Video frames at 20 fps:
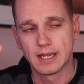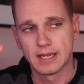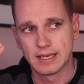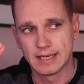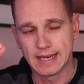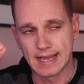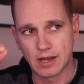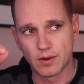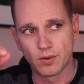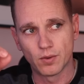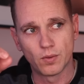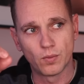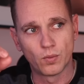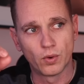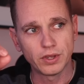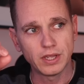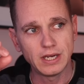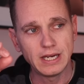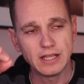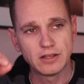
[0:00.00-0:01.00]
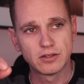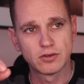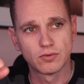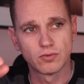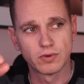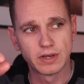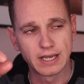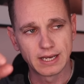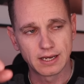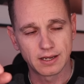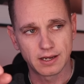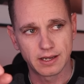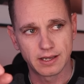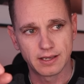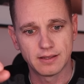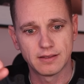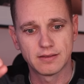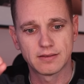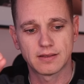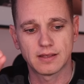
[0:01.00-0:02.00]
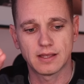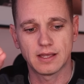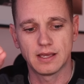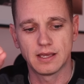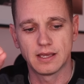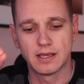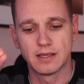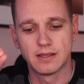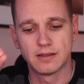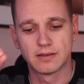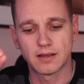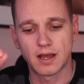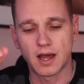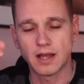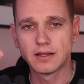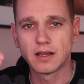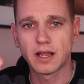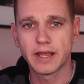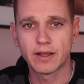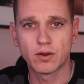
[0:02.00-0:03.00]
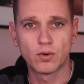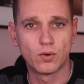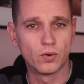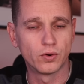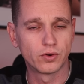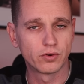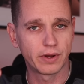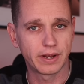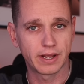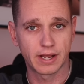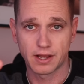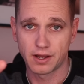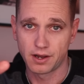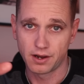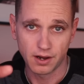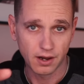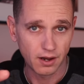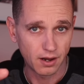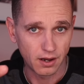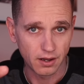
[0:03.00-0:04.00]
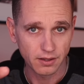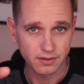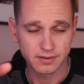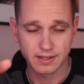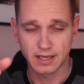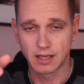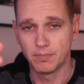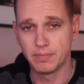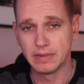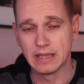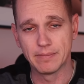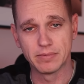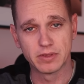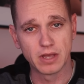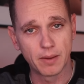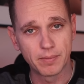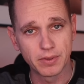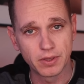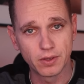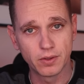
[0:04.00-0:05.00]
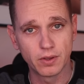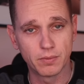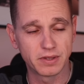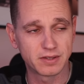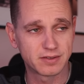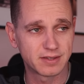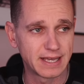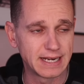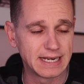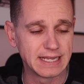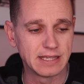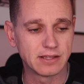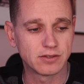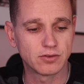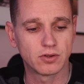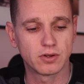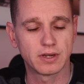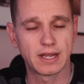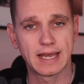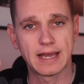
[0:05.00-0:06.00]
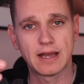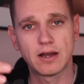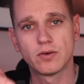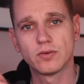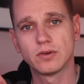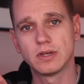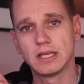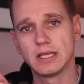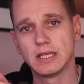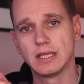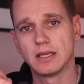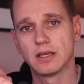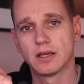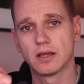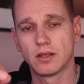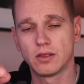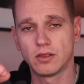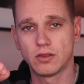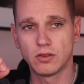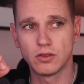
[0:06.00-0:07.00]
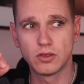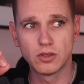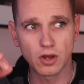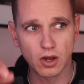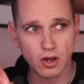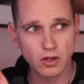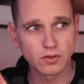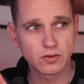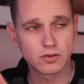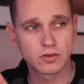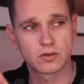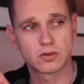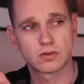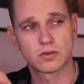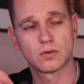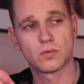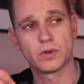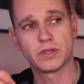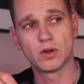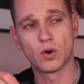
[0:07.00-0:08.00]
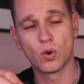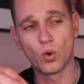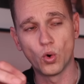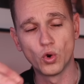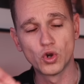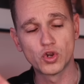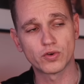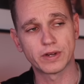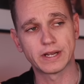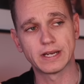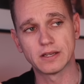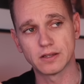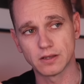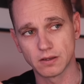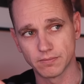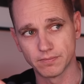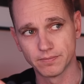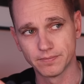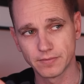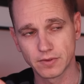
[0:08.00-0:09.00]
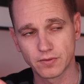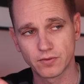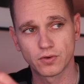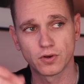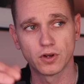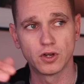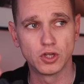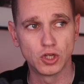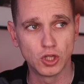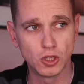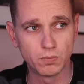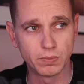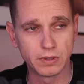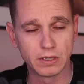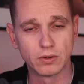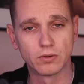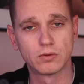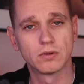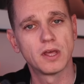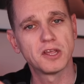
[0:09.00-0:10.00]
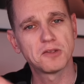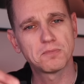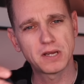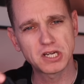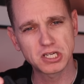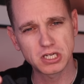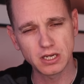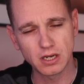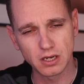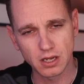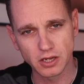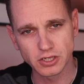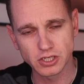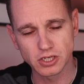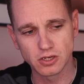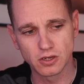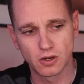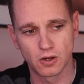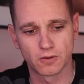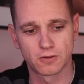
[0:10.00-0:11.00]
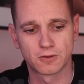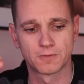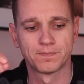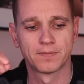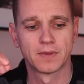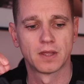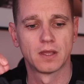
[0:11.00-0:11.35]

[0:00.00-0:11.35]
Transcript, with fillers: Now, what you need to realize is, unlike ordering a car, say a BMW, Mercedes, or an Audi, yachts, when you're ordering them for a new build, especially larger yachts,